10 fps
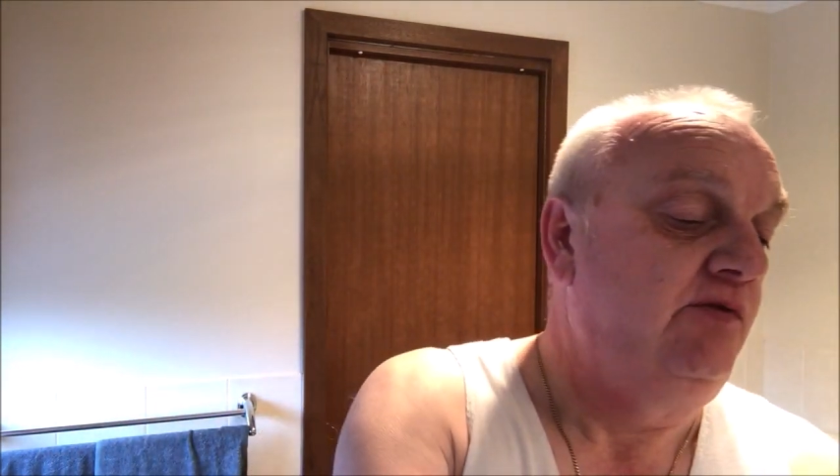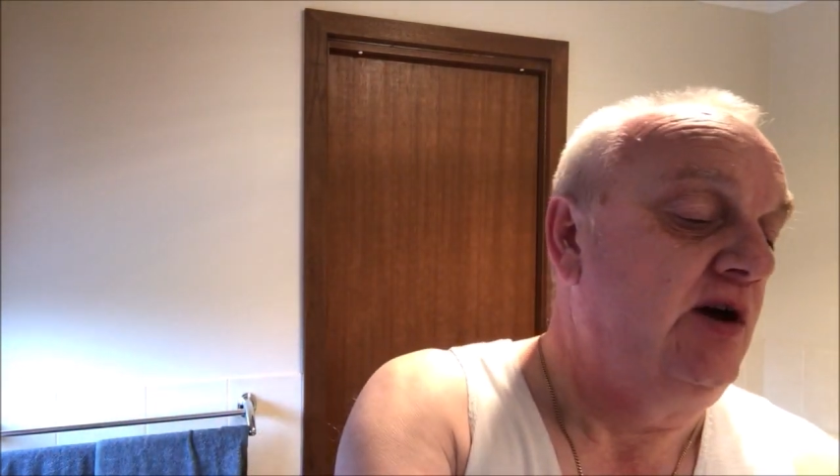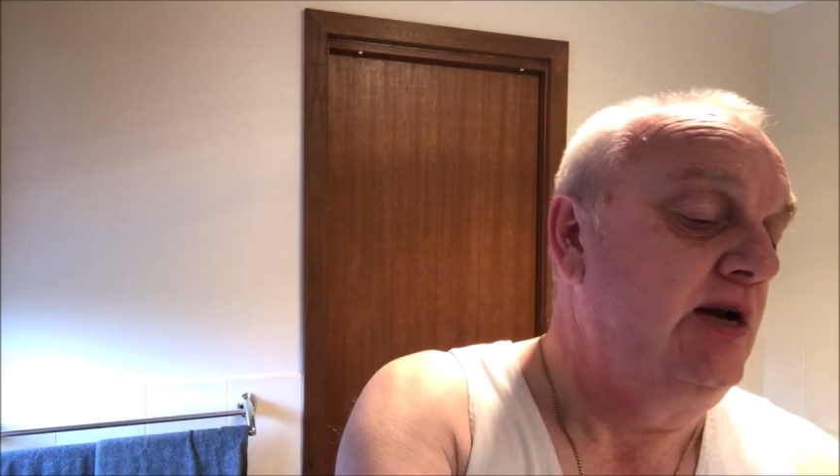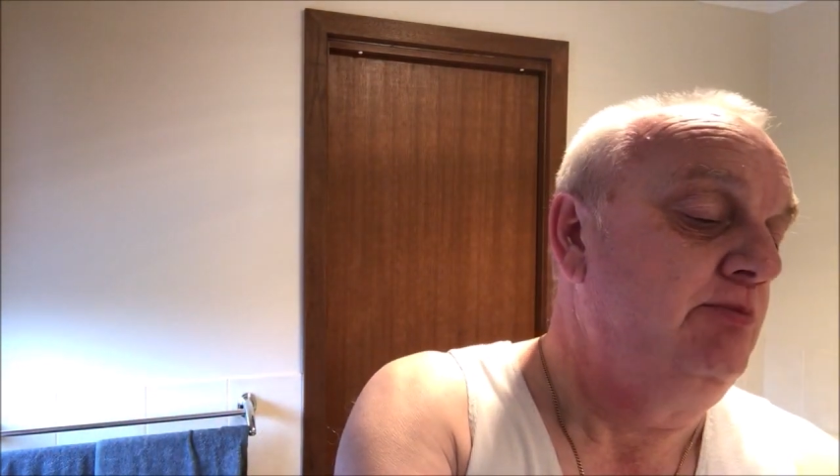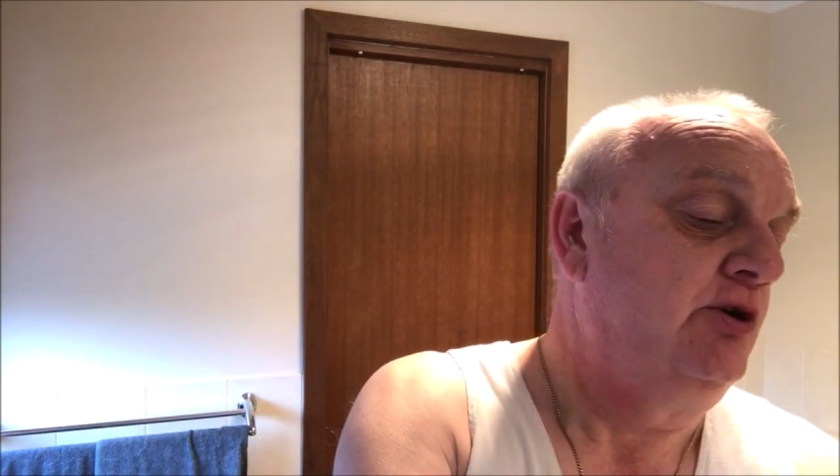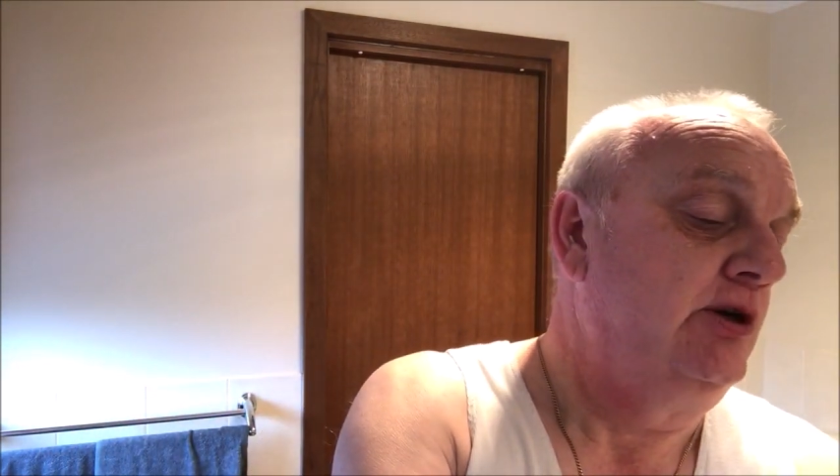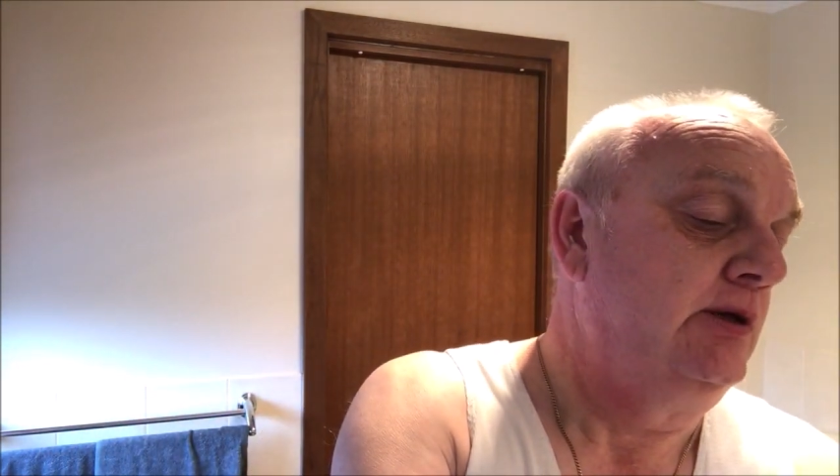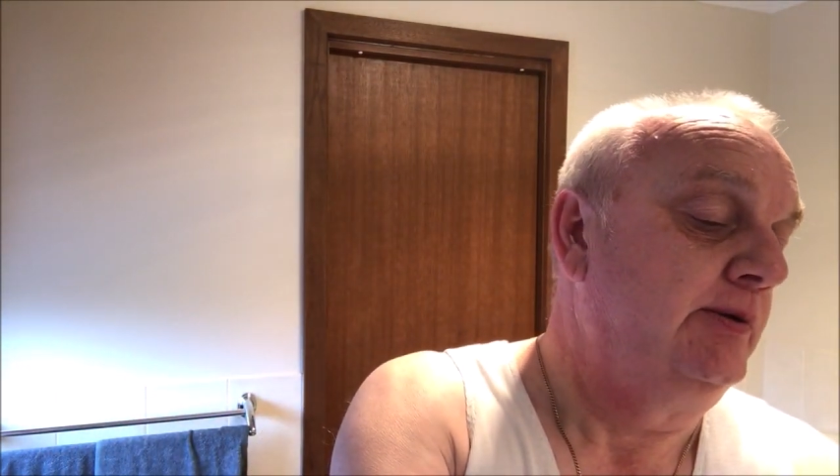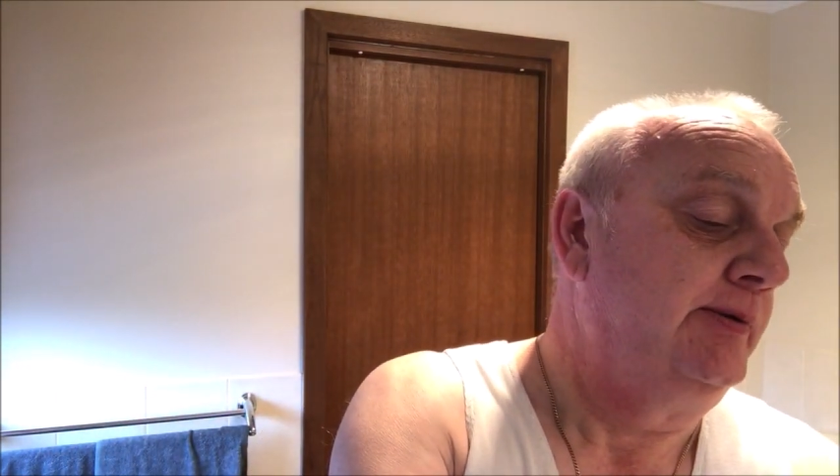fanboy,